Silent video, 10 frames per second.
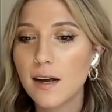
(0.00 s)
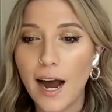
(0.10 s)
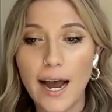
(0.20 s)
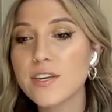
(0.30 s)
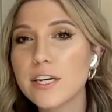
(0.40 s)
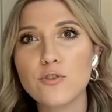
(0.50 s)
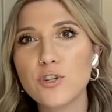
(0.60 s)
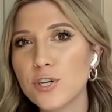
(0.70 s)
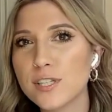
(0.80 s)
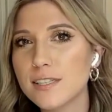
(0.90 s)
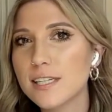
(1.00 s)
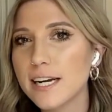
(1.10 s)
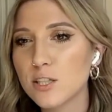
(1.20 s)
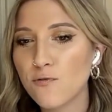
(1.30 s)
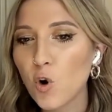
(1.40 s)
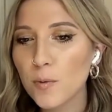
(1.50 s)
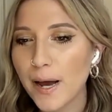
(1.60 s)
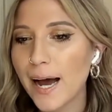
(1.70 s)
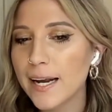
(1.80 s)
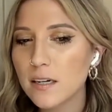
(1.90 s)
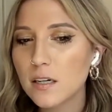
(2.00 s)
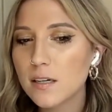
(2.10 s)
I think you'll notice in today's format,